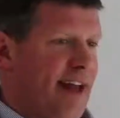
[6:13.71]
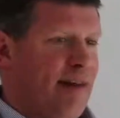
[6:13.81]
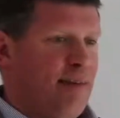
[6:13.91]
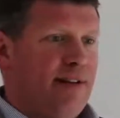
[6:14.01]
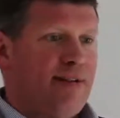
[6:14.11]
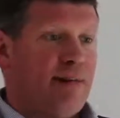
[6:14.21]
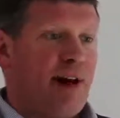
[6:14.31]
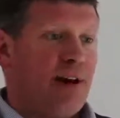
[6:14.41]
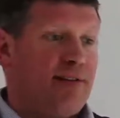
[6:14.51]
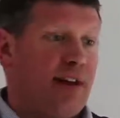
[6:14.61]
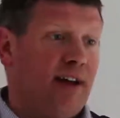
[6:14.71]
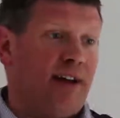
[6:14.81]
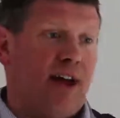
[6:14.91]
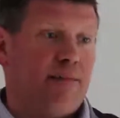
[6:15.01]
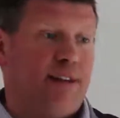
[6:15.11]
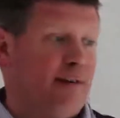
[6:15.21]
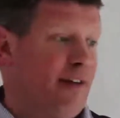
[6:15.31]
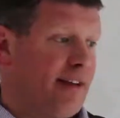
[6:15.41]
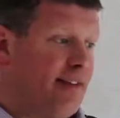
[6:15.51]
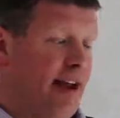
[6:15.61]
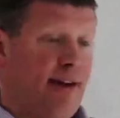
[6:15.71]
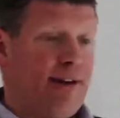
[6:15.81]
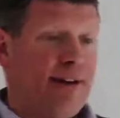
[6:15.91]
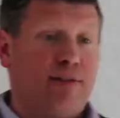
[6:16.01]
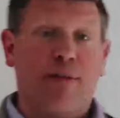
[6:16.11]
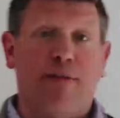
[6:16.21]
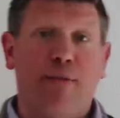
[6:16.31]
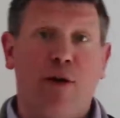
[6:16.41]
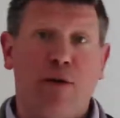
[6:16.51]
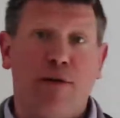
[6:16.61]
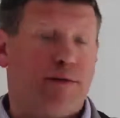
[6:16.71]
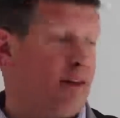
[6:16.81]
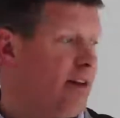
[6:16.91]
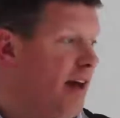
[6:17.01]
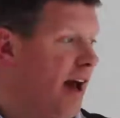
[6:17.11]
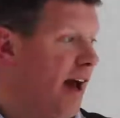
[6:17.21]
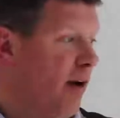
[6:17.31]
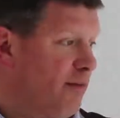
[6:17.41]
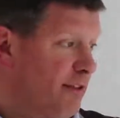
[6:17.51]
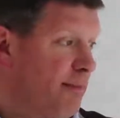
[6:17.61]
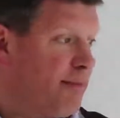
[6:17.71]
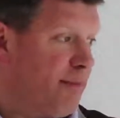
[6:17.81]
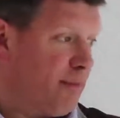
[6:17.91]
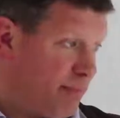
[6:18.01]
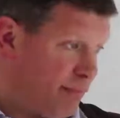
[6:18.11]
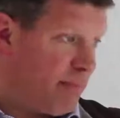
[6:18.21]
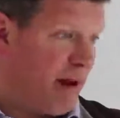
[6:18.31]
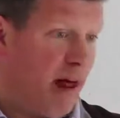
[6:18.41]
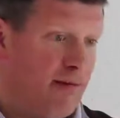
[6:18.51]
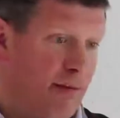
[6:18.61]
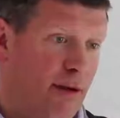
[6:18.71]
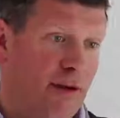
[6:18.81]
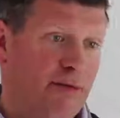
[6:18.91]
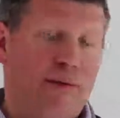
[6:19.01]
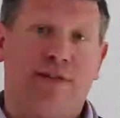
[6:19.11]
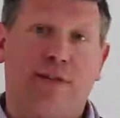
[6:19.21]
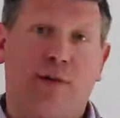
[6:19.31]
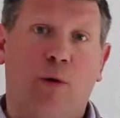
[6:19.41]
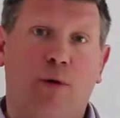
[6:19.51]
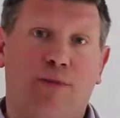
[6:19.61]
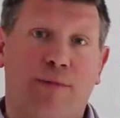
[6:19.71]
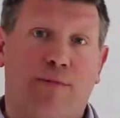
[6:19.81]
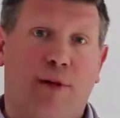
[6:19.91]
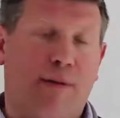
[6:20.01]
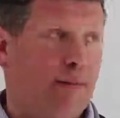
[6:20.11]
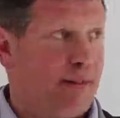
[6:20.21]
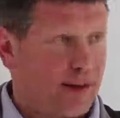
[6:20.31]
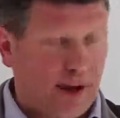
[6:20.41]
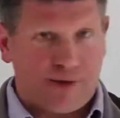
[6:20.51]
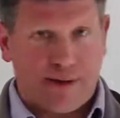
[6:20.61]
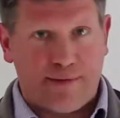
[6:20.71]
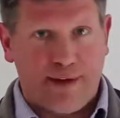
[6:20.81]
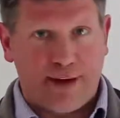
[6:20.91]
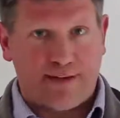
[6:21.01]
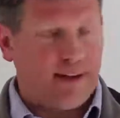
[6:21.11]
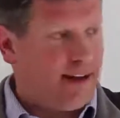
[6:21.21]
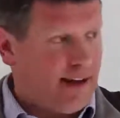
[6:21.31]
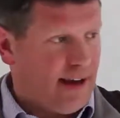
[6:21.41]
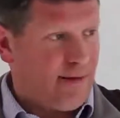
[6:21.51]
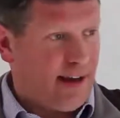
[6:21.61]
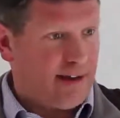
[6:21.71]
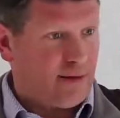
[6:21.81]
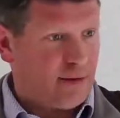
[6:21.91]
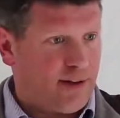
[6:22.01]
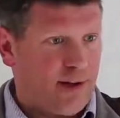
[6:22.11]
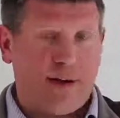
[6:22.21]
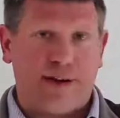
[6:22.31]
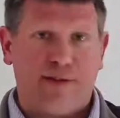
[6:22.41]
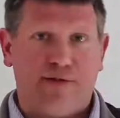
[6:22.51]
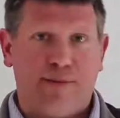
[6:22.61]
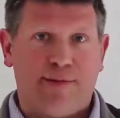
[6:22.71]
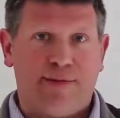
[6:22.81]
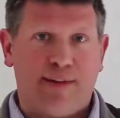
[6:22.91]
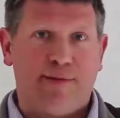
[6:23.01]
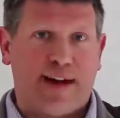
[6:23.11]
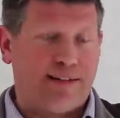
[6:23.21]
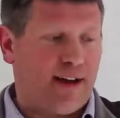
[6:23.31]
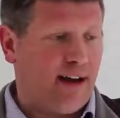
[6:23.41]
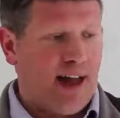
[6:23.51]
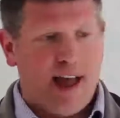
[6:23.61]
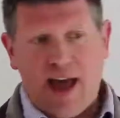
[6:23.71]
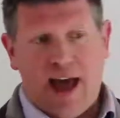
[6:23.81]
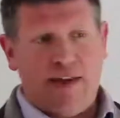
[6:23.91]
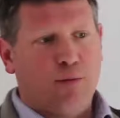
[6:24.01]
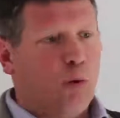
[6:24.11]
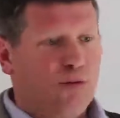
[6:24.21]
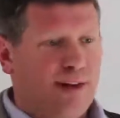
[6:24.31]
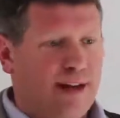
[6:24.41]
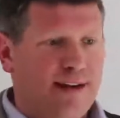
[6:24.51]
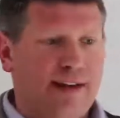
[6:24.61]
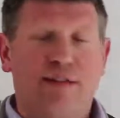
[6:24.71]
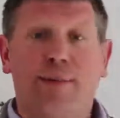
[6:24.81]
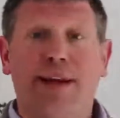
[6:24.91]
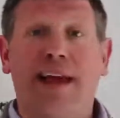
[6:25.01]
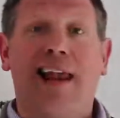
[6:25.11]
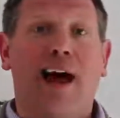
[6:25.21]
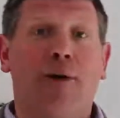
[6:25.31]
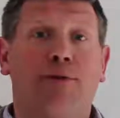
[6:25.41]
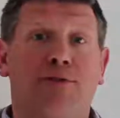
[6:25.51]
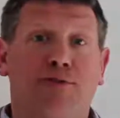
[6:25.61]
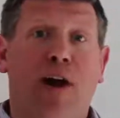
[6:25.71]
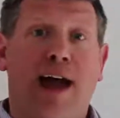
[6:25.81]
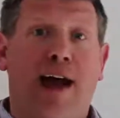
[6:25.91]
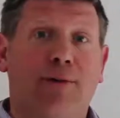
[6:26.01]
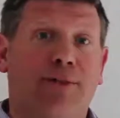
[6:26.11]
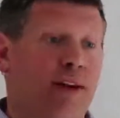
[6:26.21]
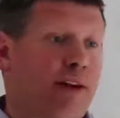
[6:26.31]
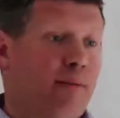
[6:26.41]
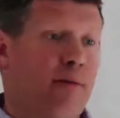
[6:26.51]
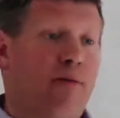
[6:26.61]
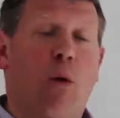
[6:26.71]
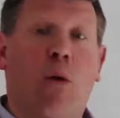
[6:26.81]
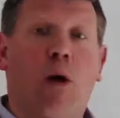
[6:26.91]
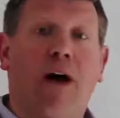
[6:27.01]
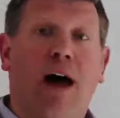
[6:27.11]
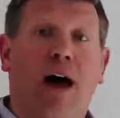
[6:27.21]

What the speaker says: happen is the plaster up to the affected area needs to be removed, obviously the plant removed, which is the cause of the problem, the guttering fixed if that is also a contributory factor, and the walls then need to be allowed to dry out before